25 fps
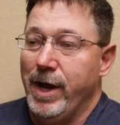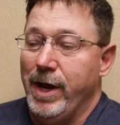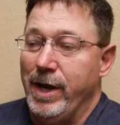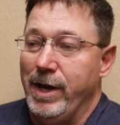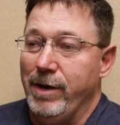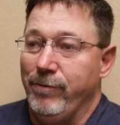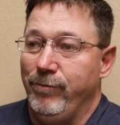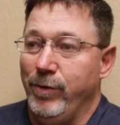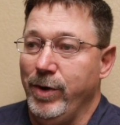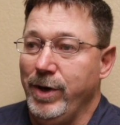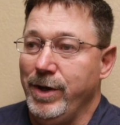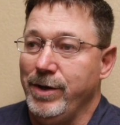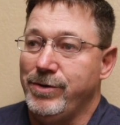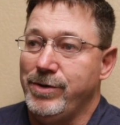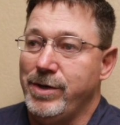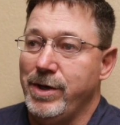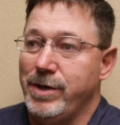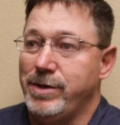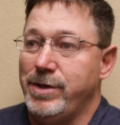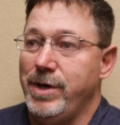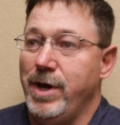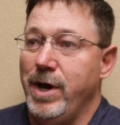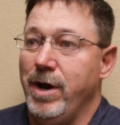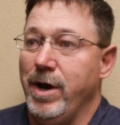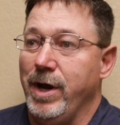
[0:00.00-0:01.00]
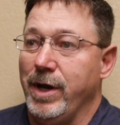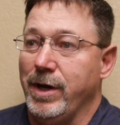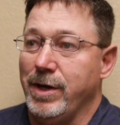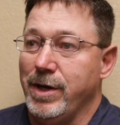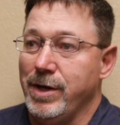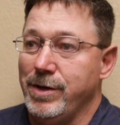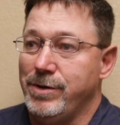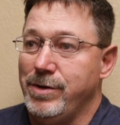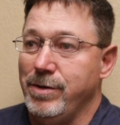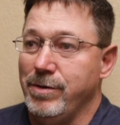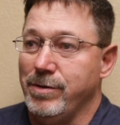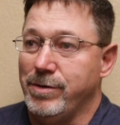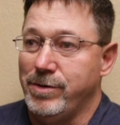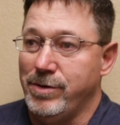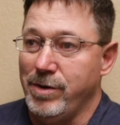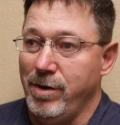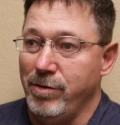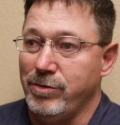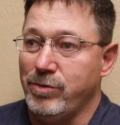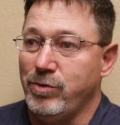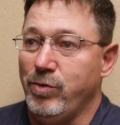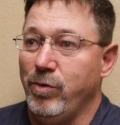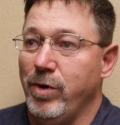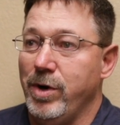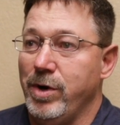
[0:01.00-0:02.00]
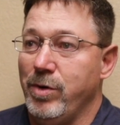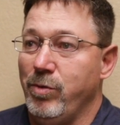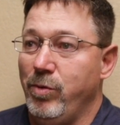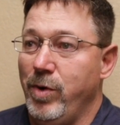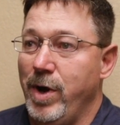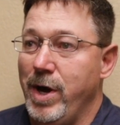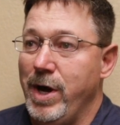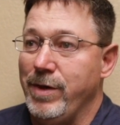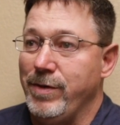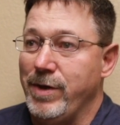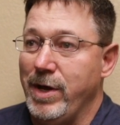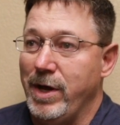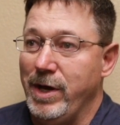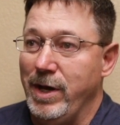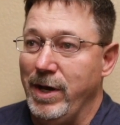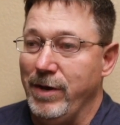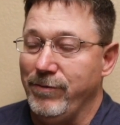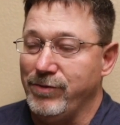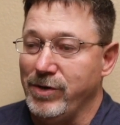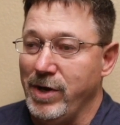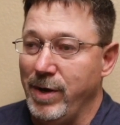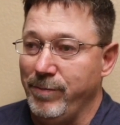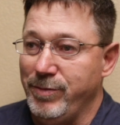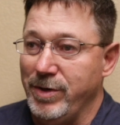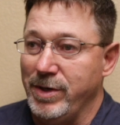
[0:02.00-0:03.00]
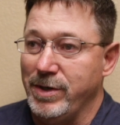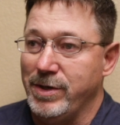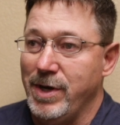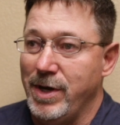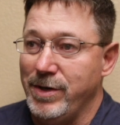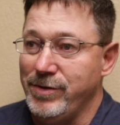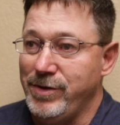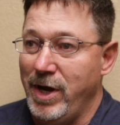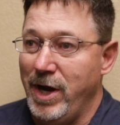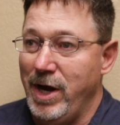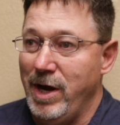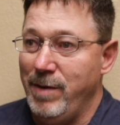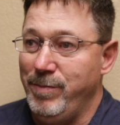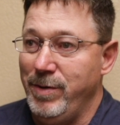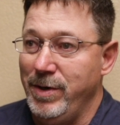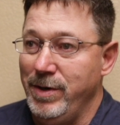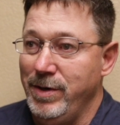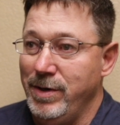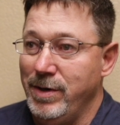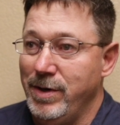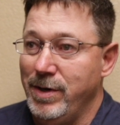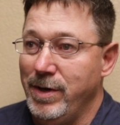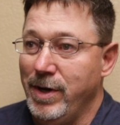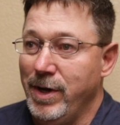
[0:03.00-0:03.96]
And if we can sit there and get you so squared away that if something does happen,